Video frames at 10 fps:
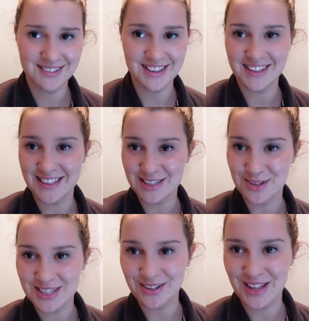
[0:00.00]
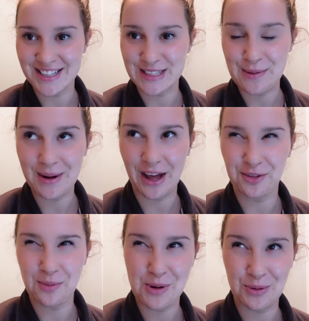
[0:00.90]
I think that's how you say her last name,
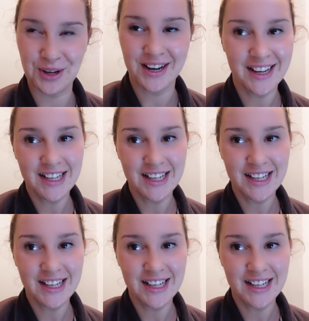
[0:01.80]
Katherine Mueller.